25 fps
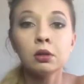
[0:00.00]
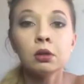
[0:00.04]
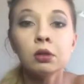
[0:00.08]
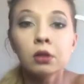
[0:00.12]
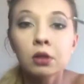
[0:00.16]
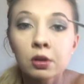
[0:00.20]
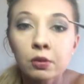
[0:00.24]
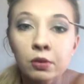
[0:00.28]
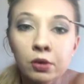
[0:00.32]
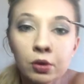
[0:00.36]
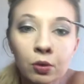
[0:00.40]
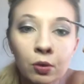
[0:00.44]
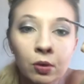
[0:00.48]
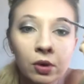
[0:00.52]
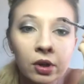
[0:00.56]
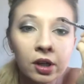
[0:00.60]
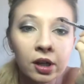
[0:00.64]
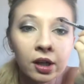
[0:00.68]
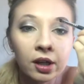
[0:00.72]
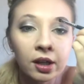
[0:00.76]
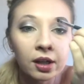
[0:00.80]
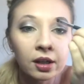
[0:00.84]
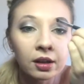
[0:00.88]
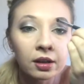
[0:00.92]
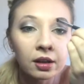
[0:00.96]
So we'll do one
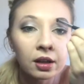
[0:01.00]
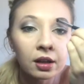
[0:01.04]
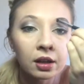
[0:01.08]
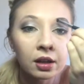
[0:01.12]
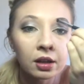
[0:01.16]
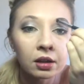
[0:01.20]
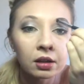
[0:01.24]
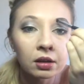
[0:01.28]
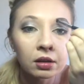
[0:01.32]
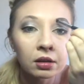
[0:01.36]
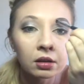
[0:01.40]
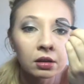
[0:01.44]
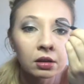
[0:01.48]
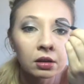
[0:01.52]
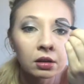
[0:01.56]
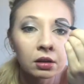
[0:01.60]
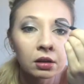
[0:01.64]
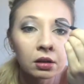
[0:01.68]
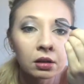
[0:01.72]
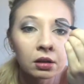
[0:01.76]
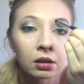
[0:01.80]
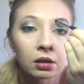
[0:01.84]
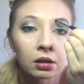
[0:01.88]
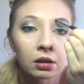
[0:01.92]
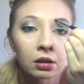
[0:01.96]
eye and then
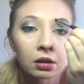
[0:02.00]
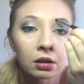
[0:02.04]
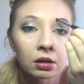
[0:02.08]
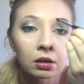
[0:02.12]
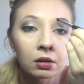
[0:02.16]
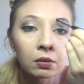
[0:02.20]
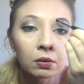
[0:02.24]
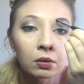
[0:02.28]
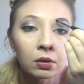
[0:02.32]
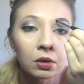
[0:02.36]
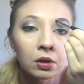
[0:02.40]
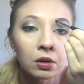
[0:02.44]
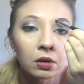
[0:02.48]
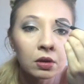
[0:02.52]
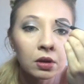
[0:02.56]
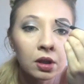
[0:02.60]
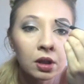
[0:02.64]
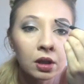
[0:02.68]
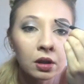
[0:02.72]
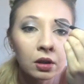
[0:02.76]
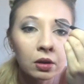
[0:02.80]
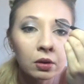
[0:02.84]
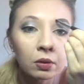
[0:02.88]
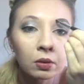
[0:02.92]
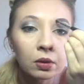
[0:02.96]
we'll do the
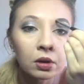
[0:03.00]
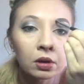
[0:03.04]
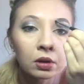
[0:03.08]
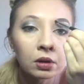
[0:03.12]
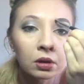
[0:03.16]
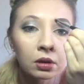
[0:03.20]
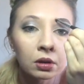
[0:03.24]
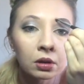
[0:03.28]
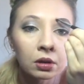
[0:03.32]
other one.